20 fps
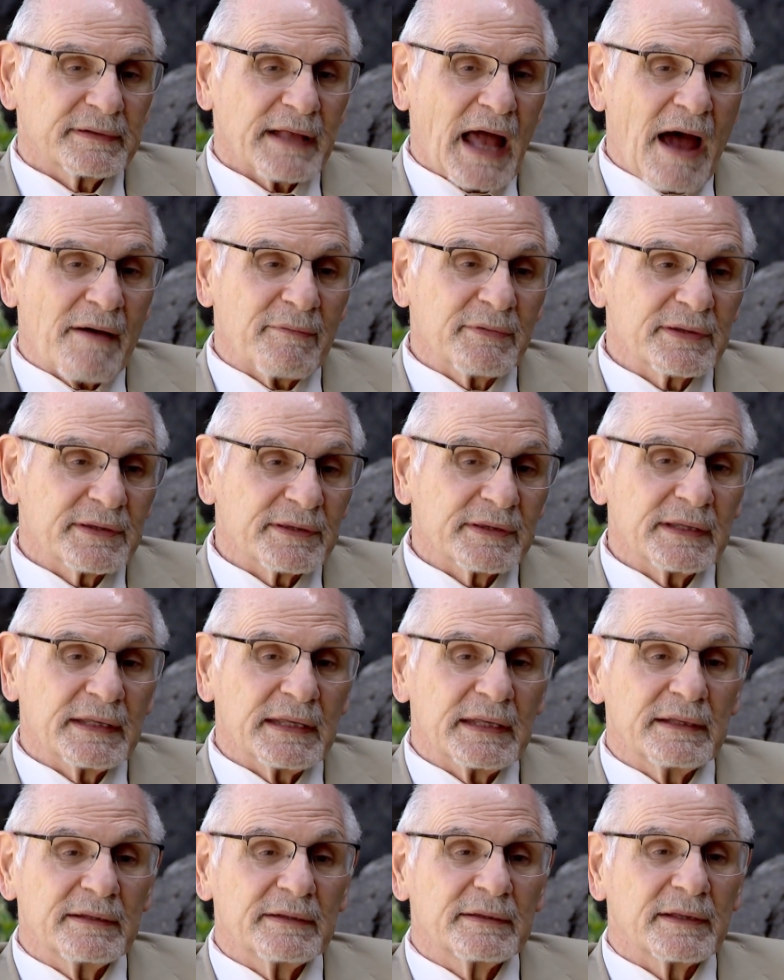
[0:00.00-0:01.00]

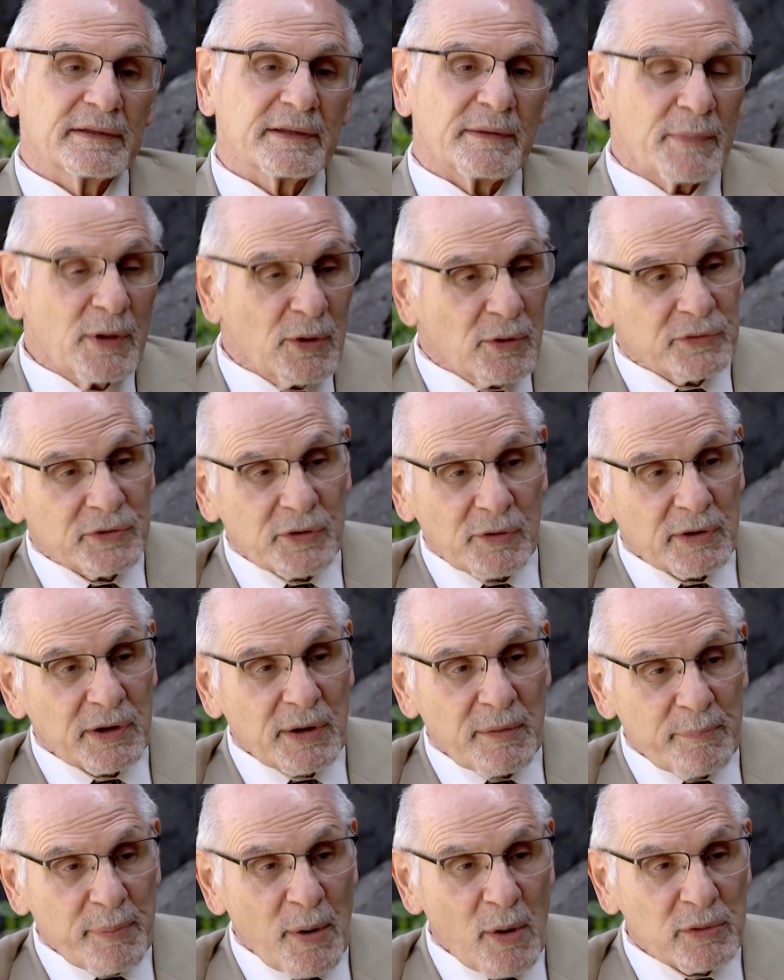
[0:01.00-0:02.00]
Obviously, there's a military
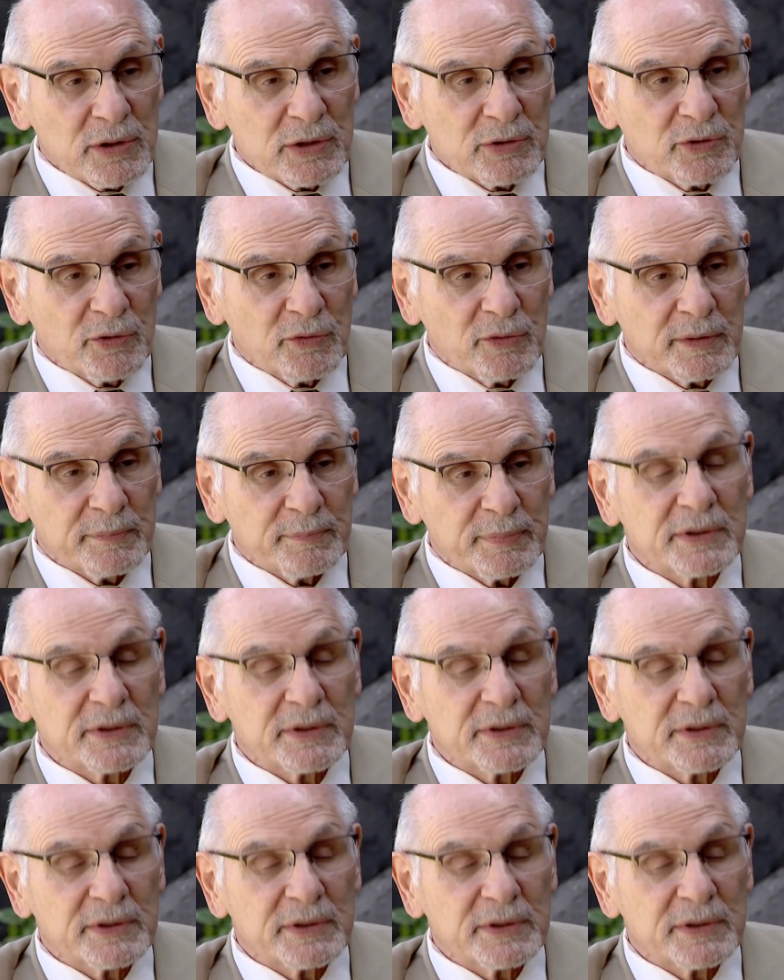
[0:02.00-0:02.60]
component to it,